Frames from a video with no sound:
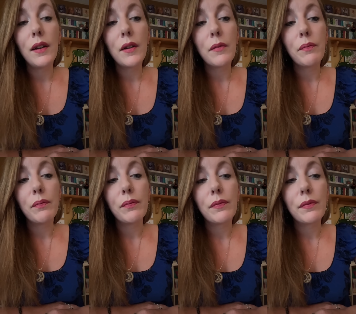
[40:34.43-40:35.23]

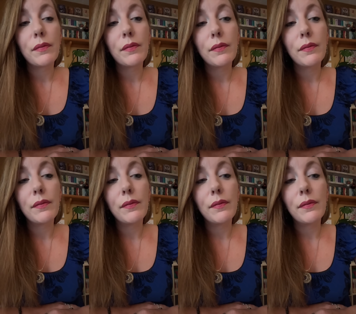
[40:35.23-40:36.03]

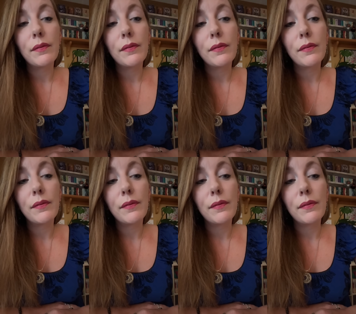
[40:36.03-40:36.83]

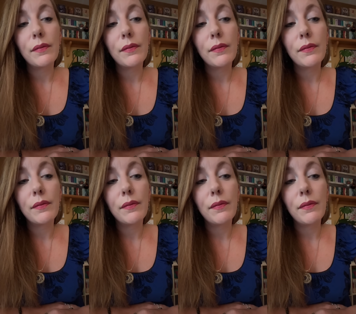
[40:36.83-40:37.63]

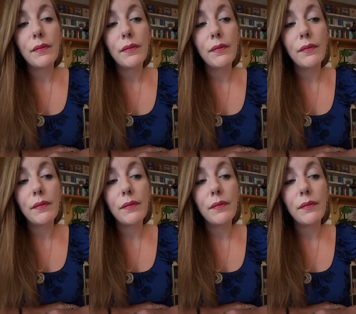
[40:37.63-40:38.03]
(silence)